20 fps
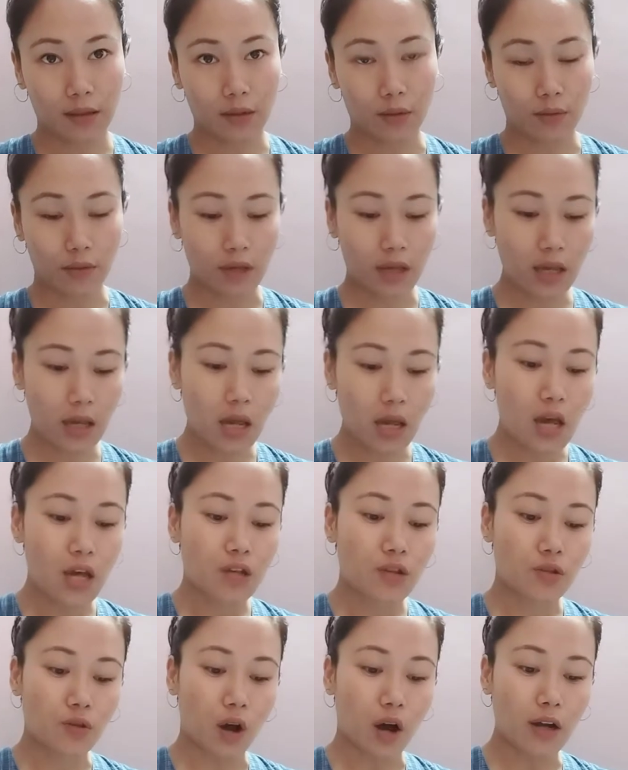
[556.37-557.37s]
Okay,
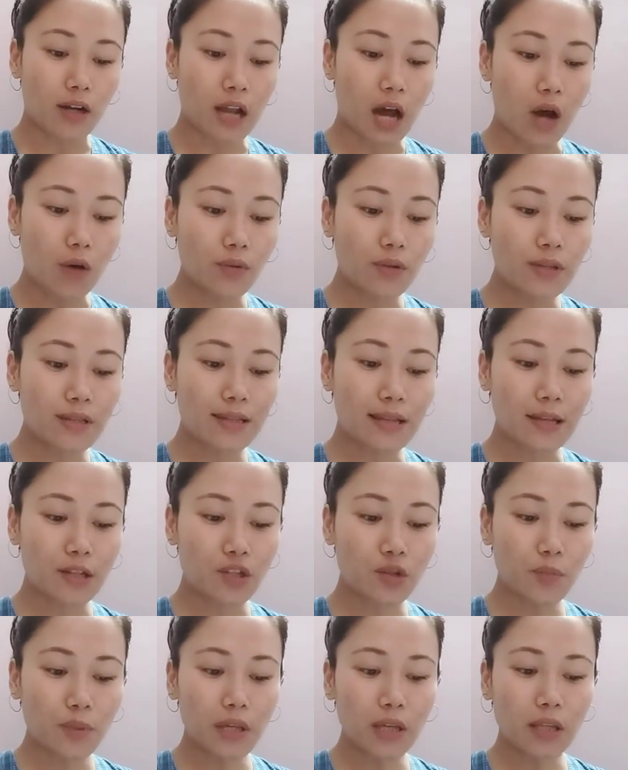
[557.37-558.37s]
so a noun is said
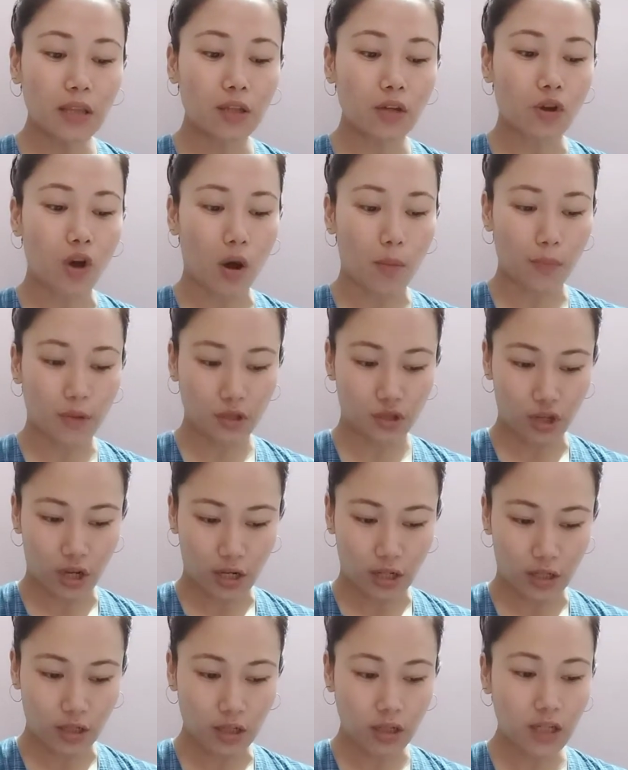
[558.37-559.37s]
to be in the common
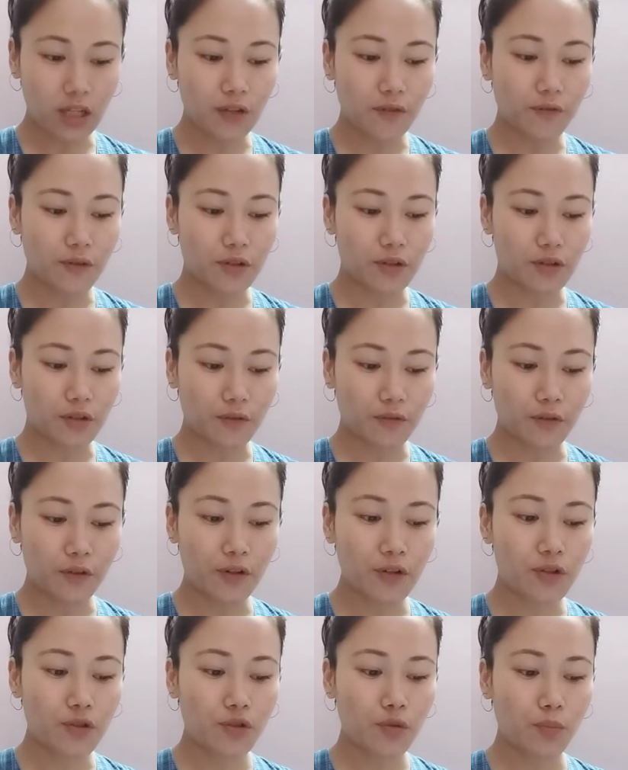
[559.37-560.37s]
gender if it
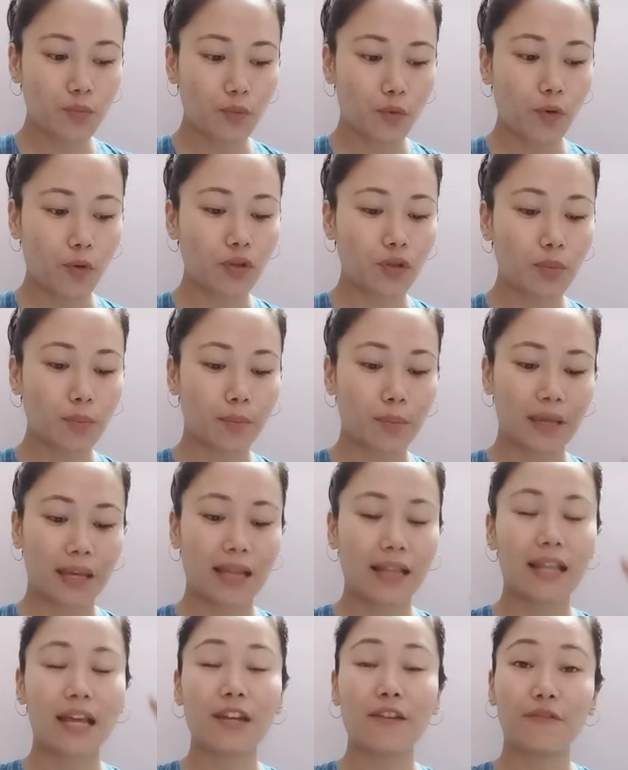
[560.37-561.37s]
refers to both
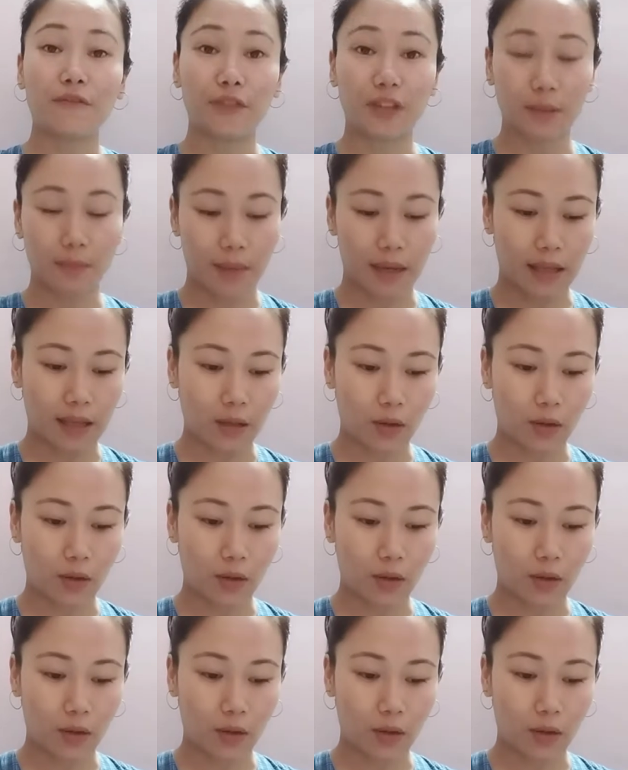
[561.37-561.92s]
male and female.